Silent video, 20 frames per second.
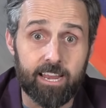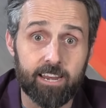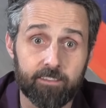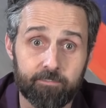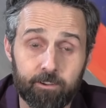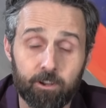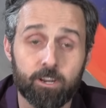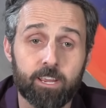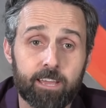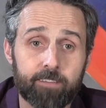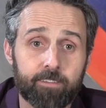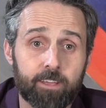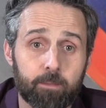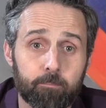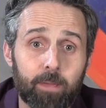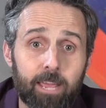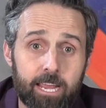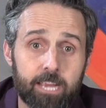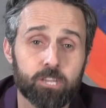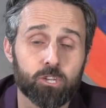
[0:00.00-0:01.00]
And if you're
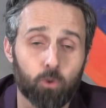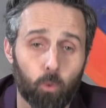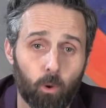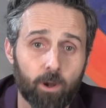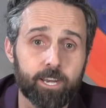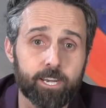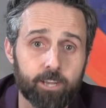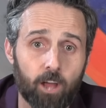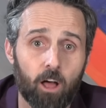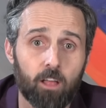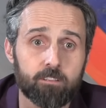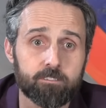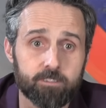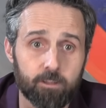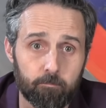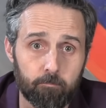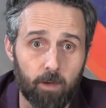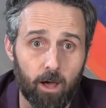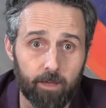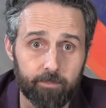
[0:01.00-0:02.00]
giving me $20
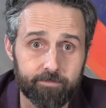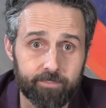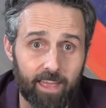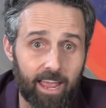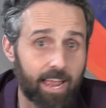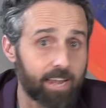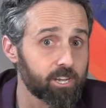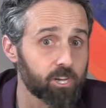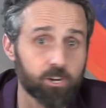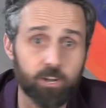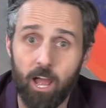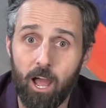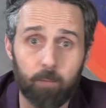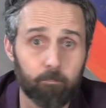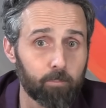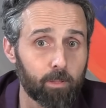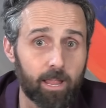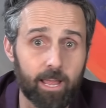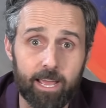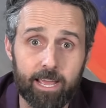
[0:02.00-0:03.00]
a month and you're
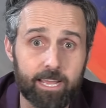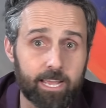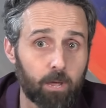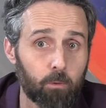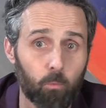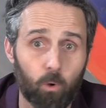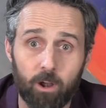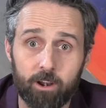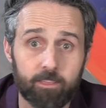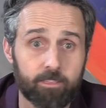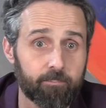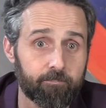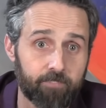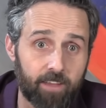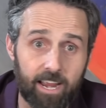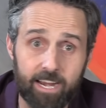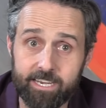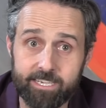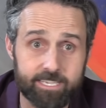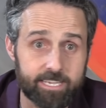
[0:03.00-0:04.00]
not playing in one of the
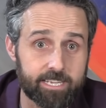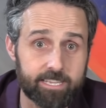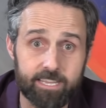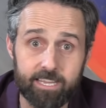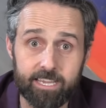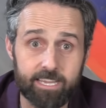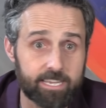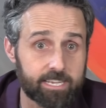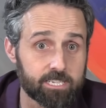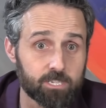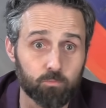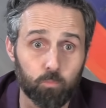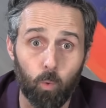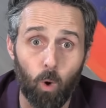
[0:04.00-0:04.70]
fantasy leagues,